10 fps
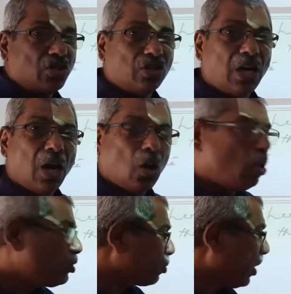the
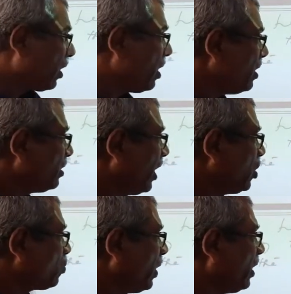whole square. That
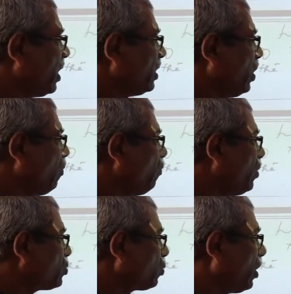is why
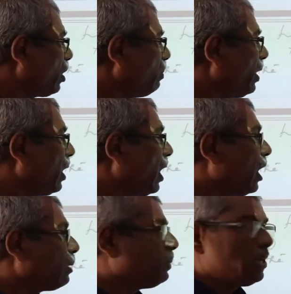mv square by
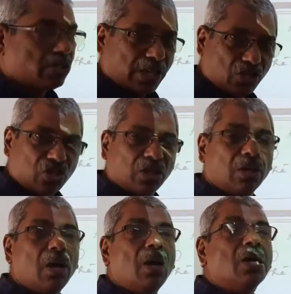R plus H.
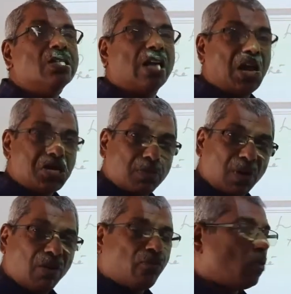
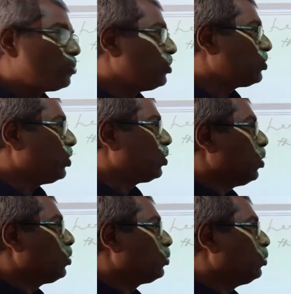Centripetal force is
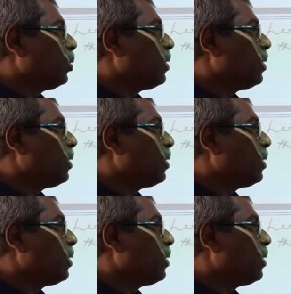equal to